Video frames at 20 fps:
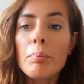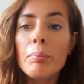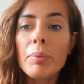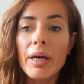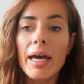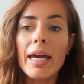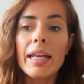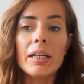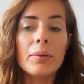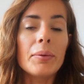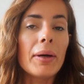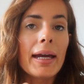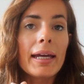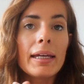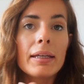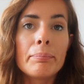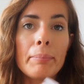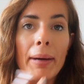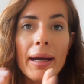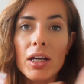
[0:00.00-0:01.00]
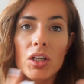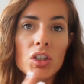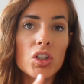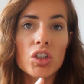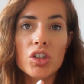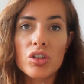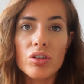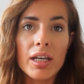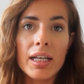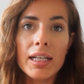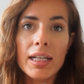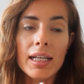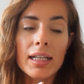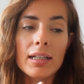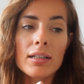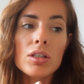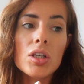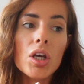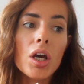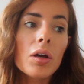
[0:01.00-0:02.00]
But anyway, back to
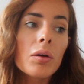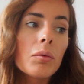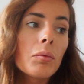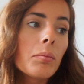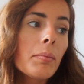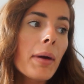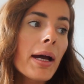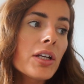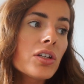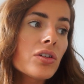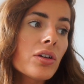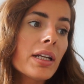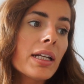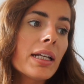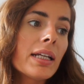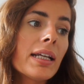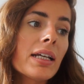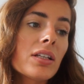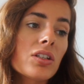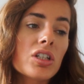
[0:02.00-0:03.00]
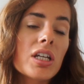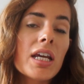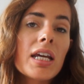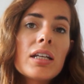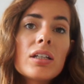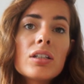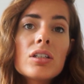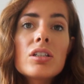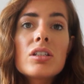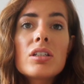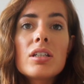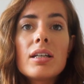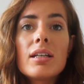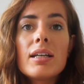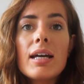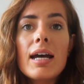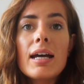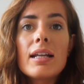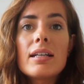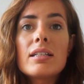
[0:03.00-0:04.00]
training. So my training has changed
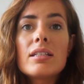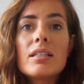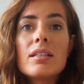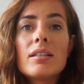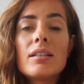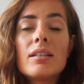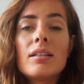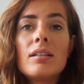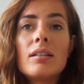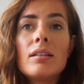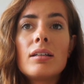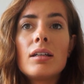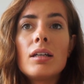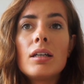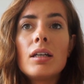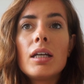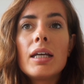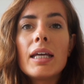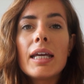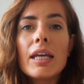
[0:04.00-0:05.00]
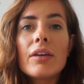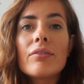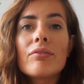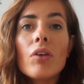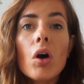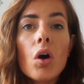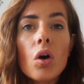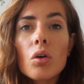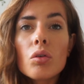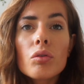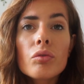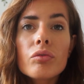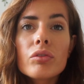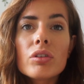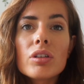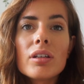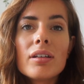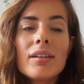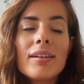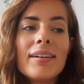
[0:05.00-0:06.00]
and
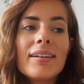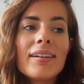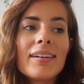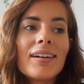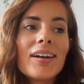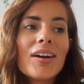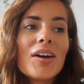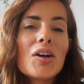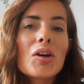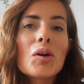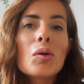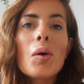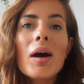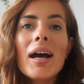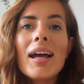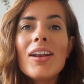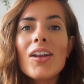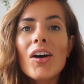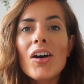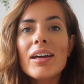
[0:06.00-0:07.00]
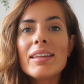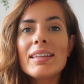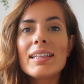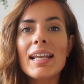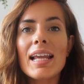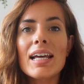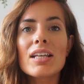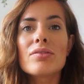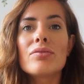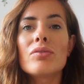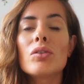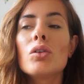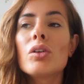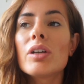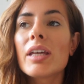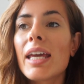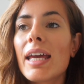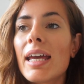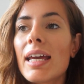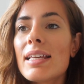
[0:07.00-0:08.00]
evolved quite a lot in the last 4
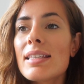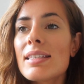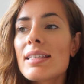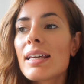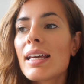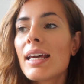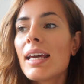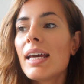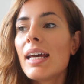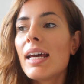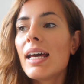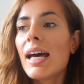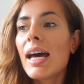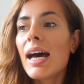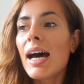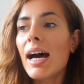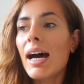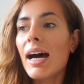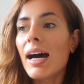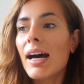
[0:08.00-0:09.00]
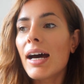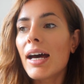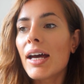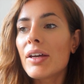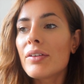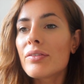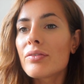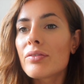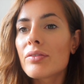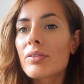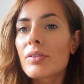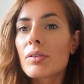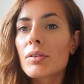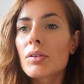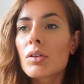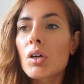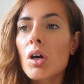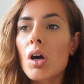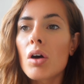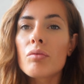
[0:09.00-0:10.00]
years. I've
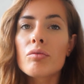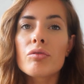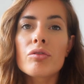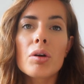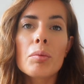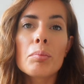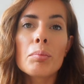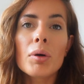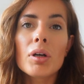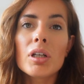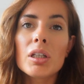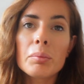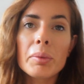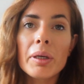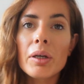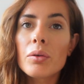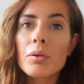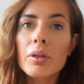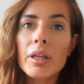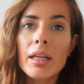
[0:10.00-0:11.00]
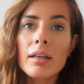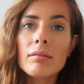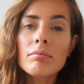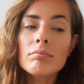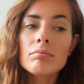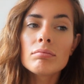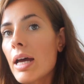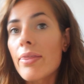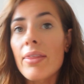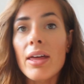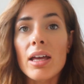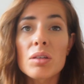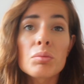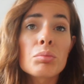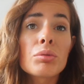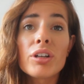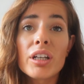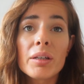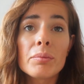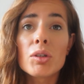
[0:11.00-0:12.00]
gone from bodybuilding, and that's
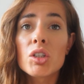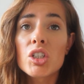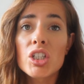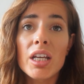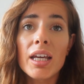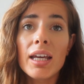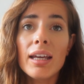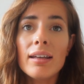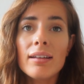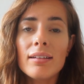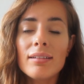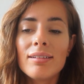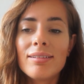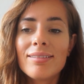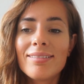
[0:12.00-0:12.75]
pretty much it,